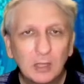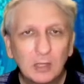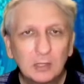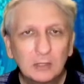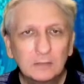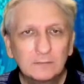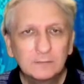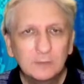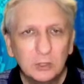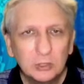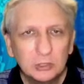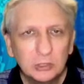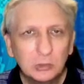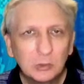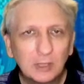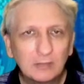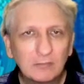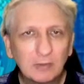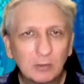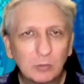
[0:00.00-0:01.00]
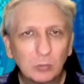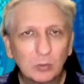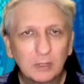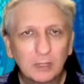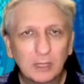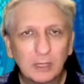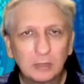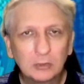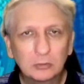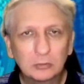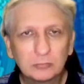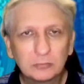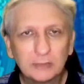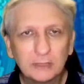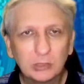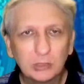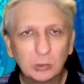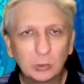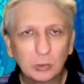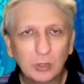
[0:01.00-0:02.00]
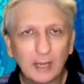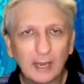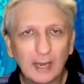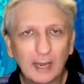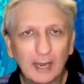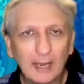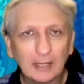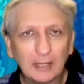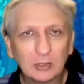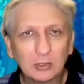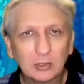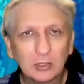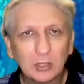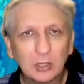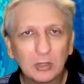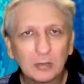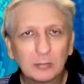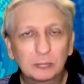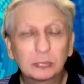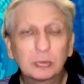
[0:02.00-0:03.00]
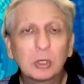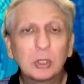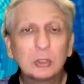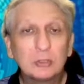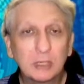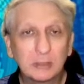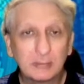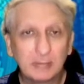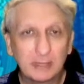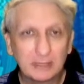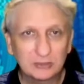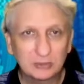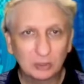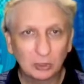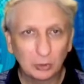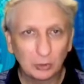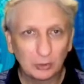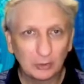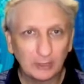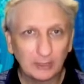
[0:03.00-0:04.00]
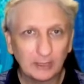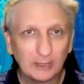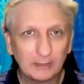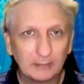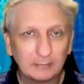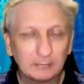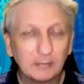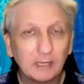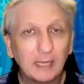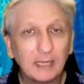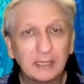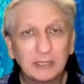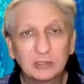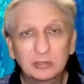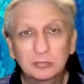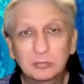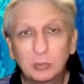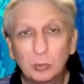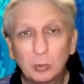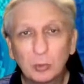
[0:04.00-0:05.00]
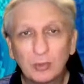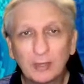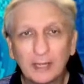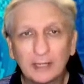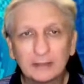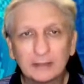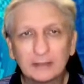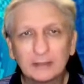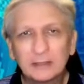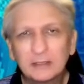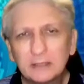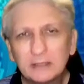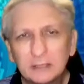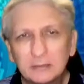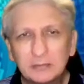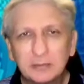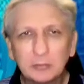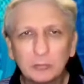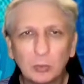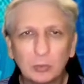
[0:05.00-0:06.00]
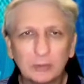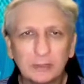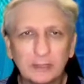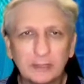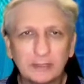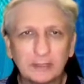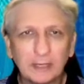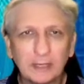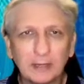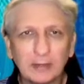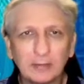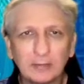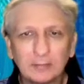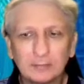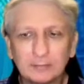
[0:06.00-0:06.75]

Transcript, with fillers: First, however, we're going to relook at project-based learning and explore that in a little bit more detail.